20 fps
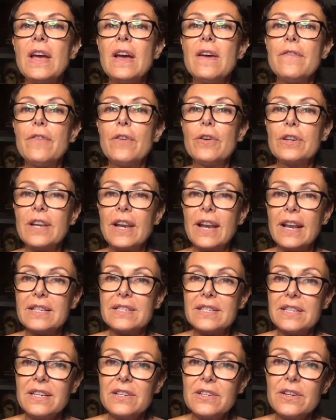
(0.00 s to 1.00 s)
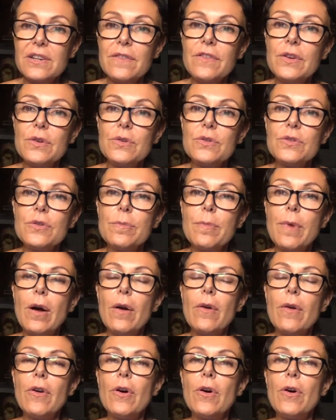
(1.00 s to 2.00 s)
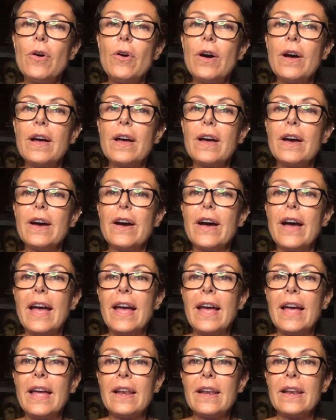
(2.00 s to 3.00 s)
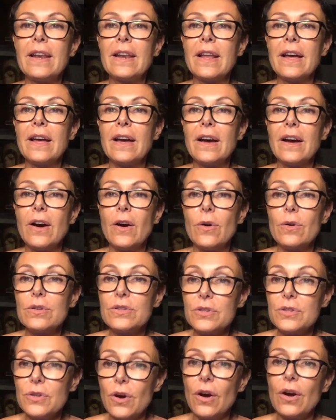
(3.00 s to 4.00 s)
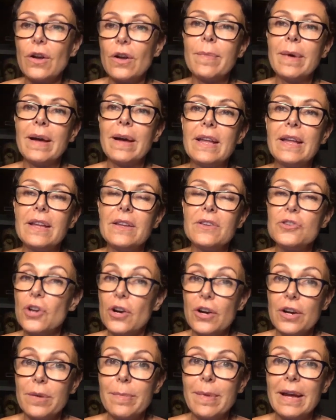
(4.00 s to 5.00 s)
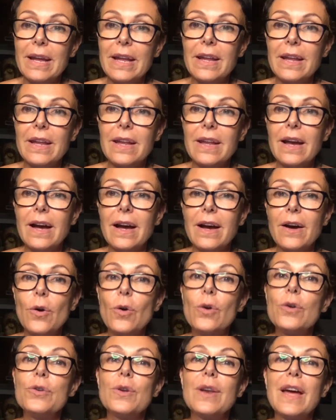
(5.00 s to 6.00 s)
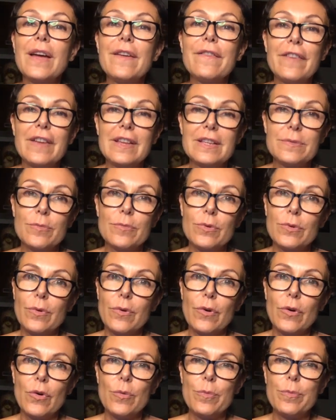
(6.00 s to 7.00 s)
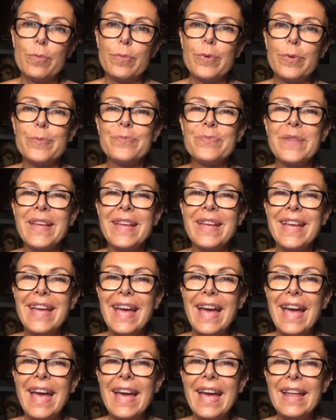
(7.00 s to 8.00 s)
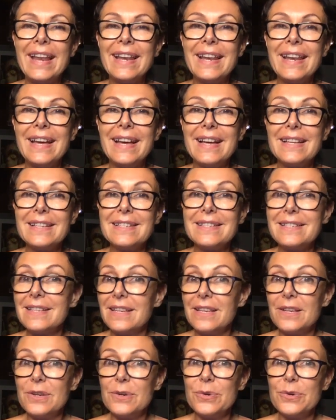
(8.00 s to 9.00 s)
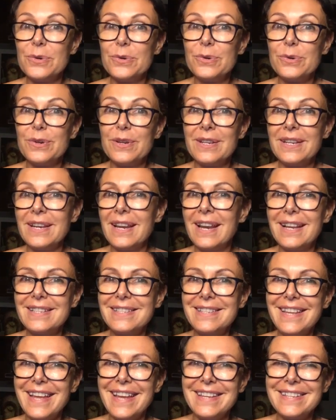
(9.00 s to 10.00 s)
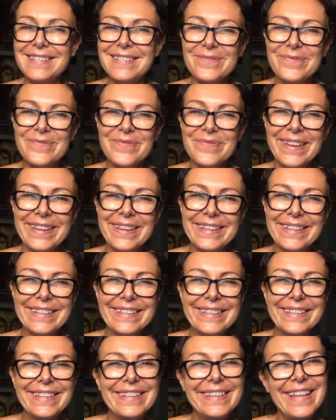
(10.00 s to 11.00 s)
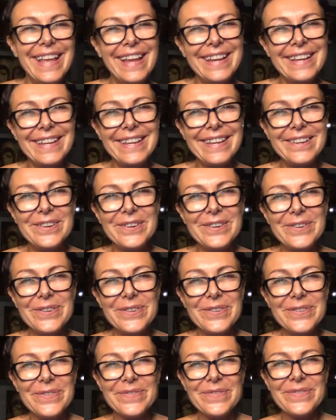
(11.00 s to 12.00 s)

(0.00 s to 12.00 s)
for the next interview tomorrow, and also on join my Whole New Life Facebook group. And see you in the next days. Thank you.